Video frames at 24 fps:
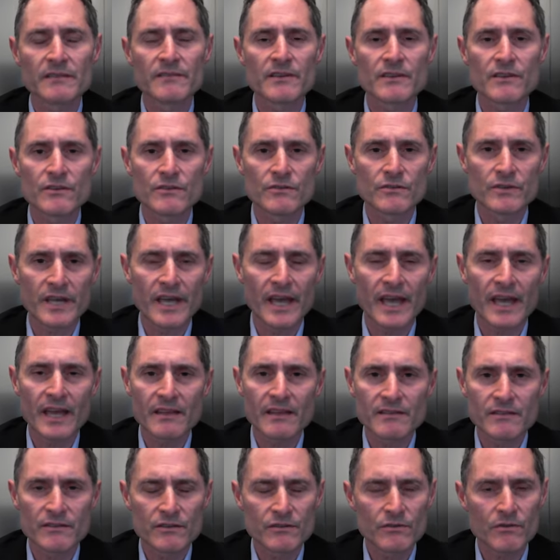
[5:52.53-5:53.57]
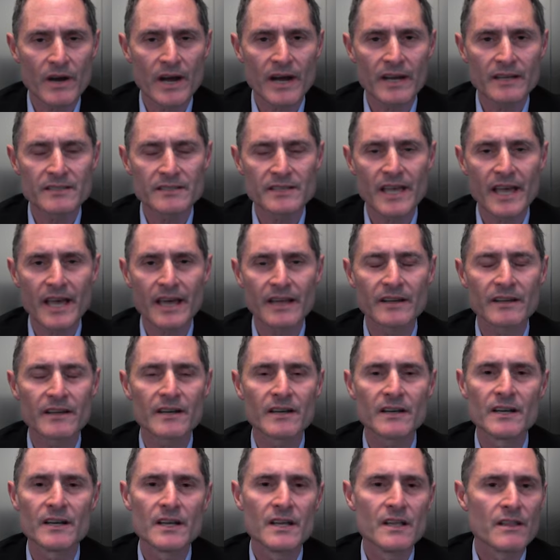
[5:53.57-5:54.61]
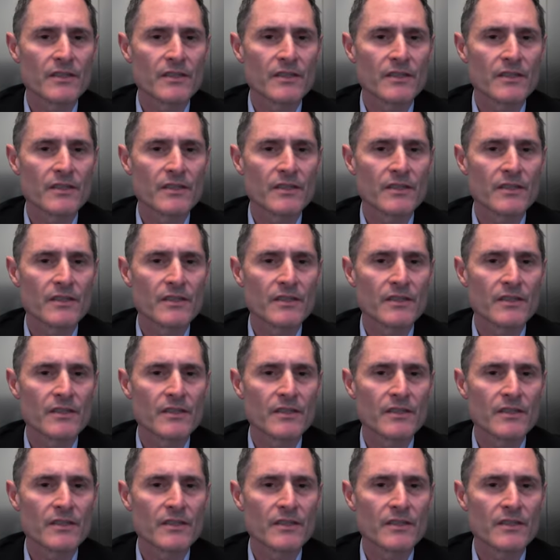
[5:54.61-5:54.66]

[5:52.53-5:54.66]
The UK, the US, Canada,